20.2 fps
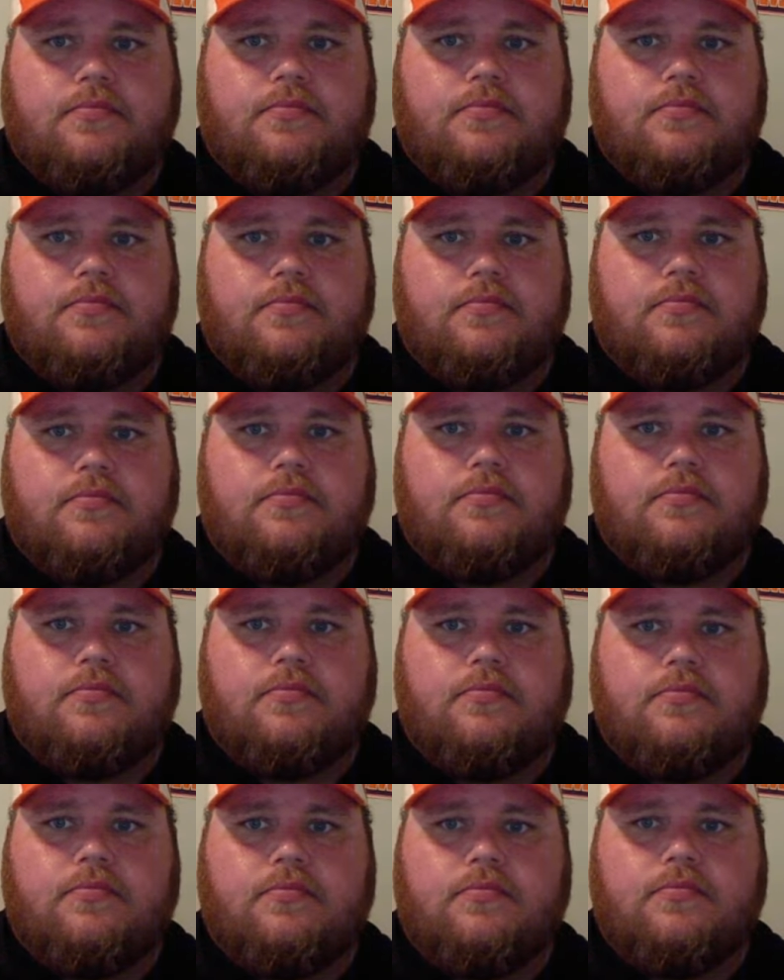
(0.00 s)

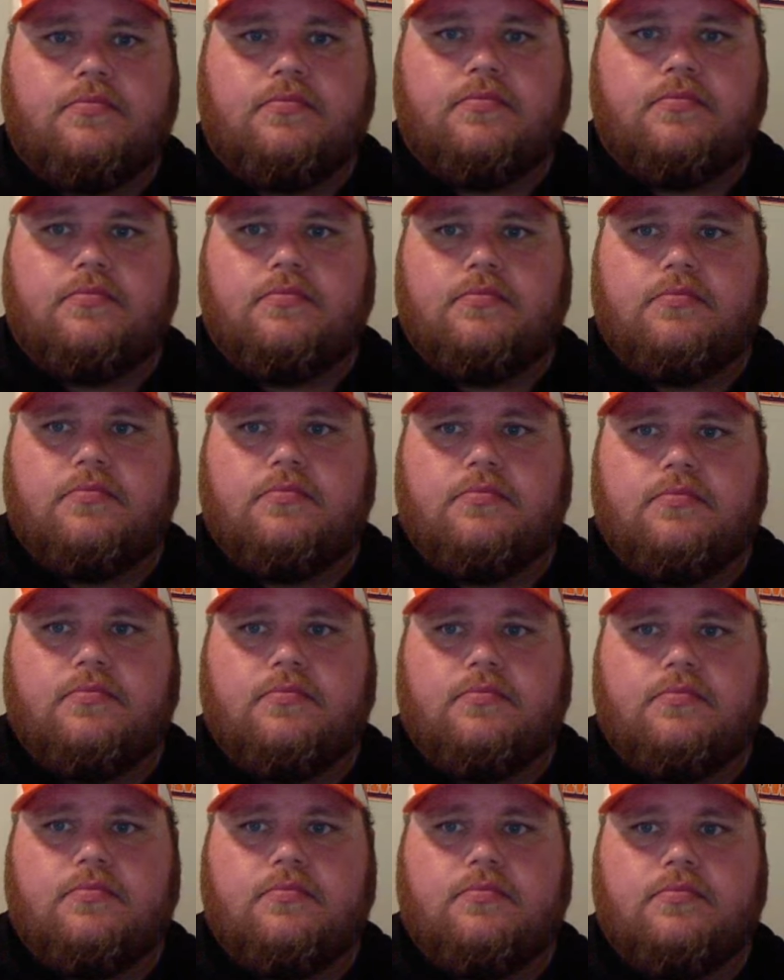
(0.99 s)

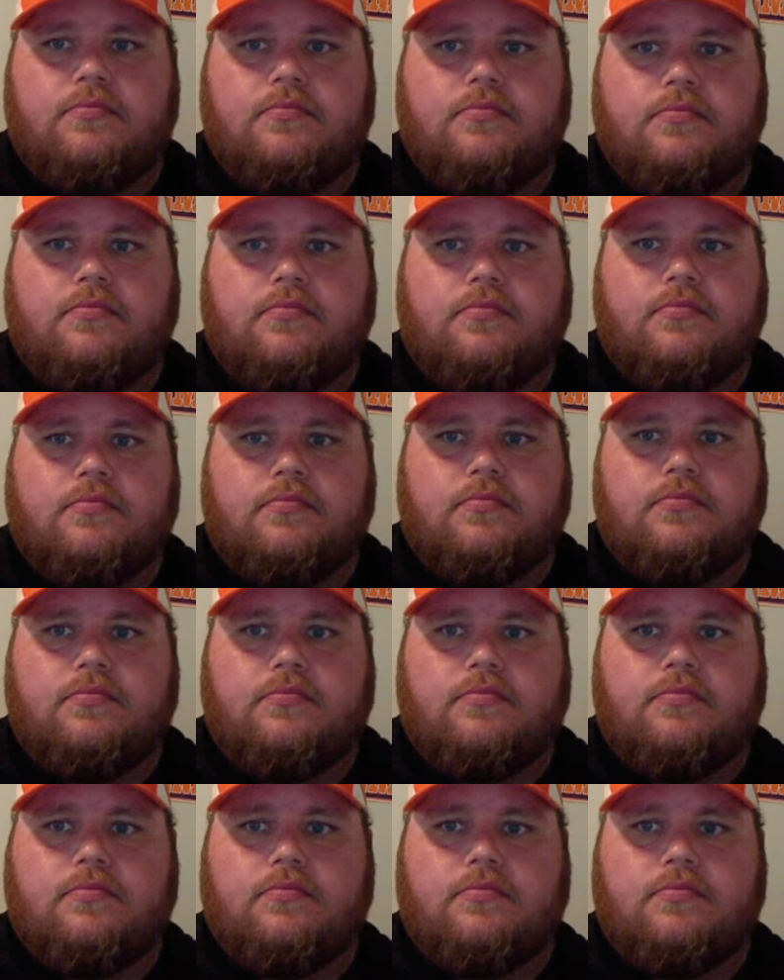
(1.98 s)

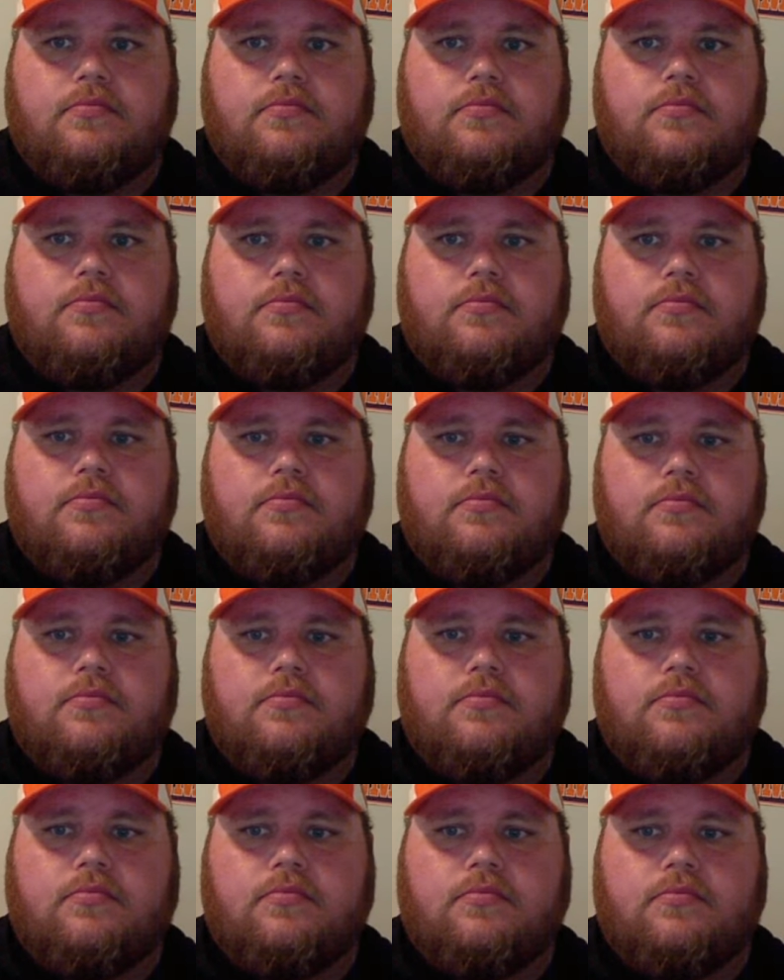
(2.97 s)

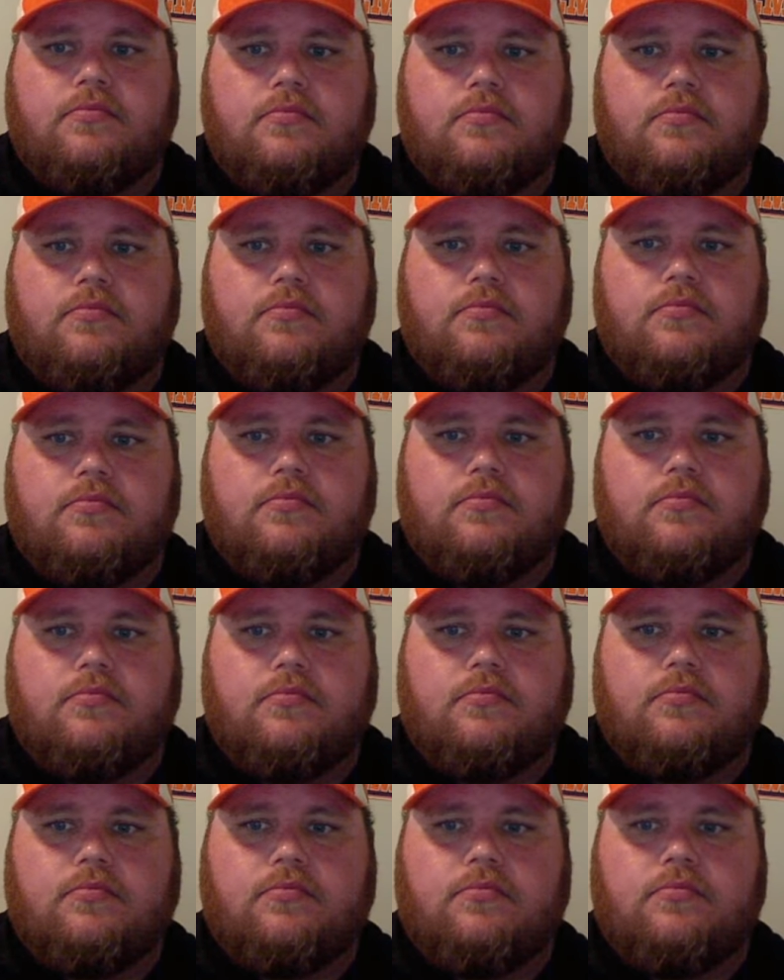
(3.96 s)

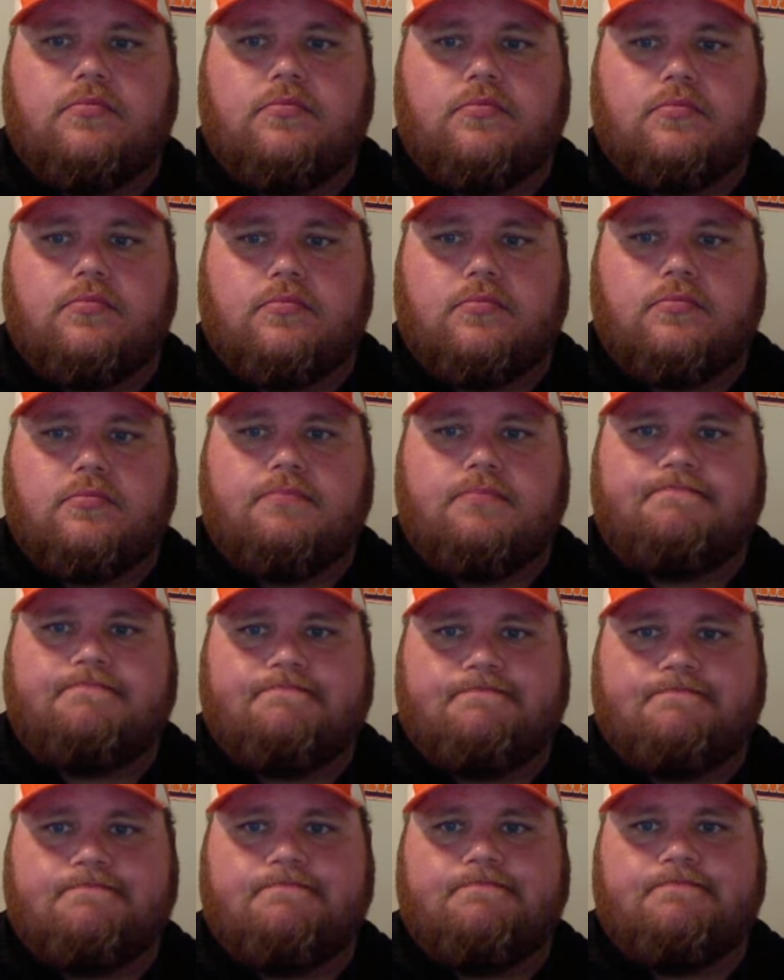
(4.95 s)

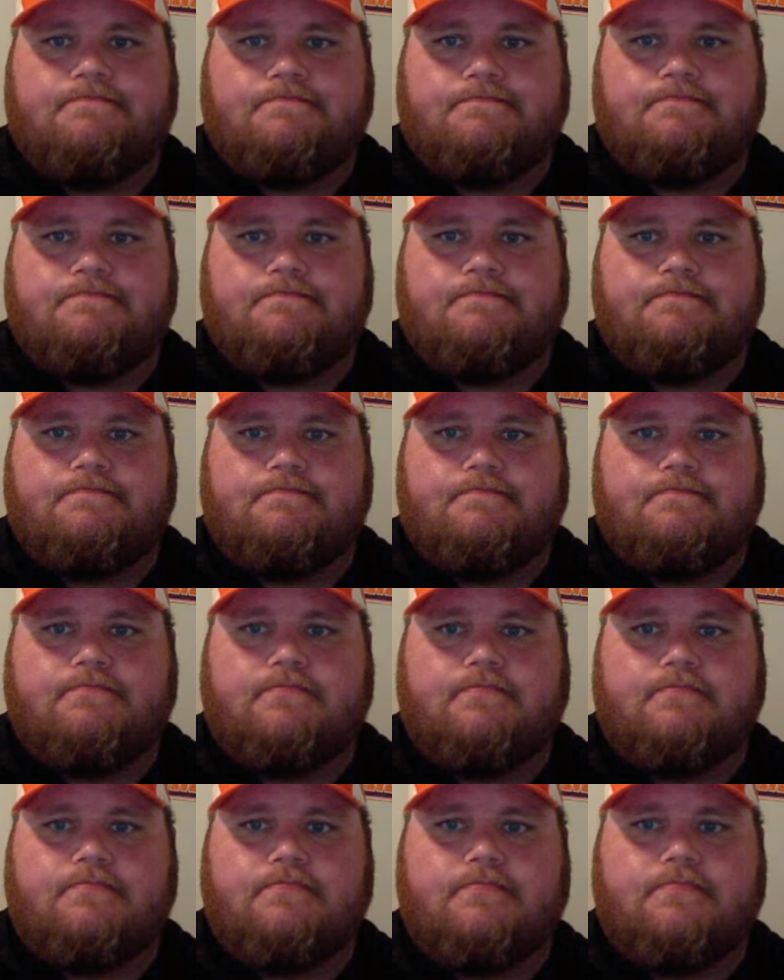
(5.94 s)

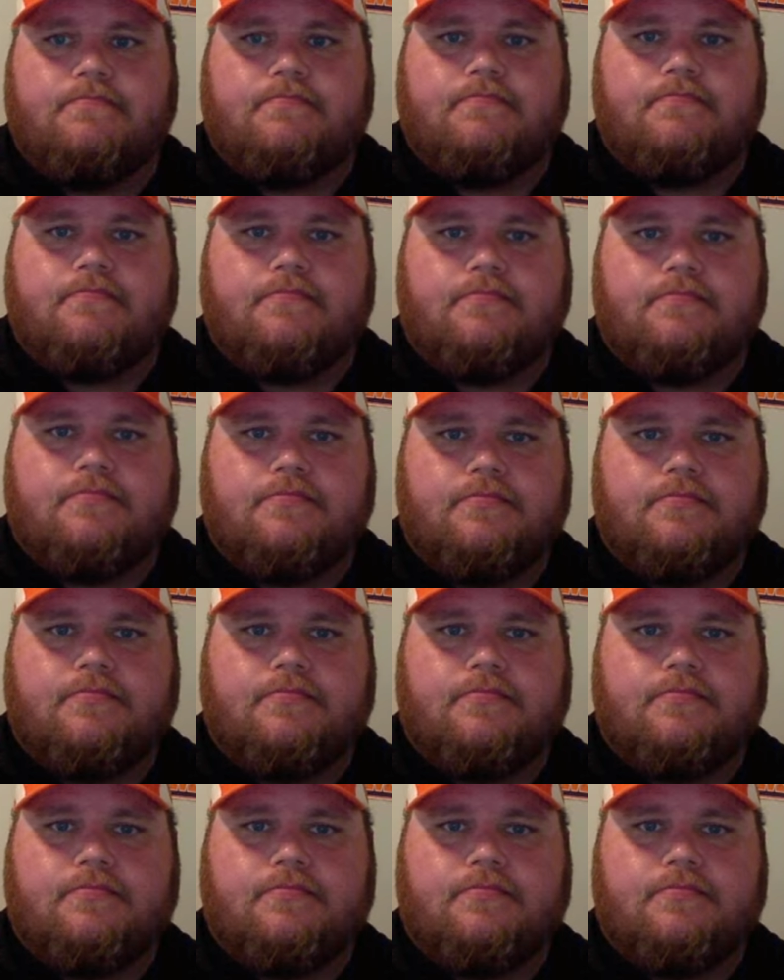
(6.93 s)
(not speaking)